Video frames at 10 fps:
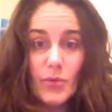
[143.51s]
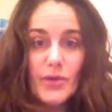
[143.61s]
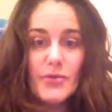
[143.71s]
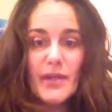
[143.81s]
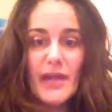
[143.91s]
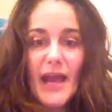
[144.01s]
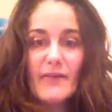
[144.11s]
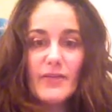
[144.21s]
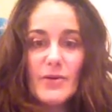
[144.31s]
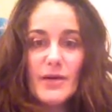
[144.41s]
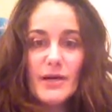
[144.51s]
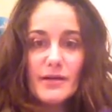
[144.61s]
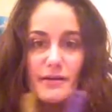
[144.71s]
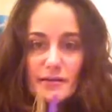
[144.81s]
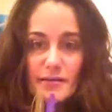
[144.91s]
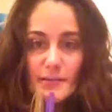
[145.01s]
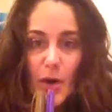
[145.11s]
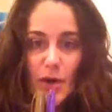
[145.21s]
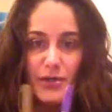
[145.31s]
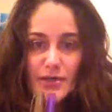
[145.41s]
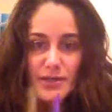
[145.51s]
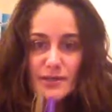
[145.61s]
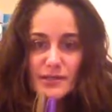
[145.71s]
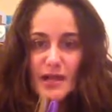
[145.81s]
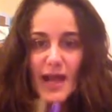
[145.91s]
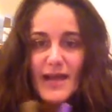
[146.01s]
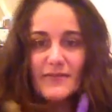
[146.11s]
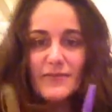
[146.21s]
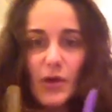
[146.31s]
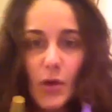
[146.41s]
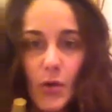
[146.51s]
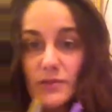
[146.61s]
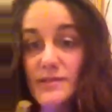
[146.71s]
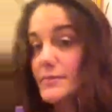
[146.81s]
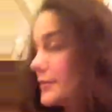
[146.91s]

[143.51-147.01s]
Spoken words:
you can have your markers. I have gold and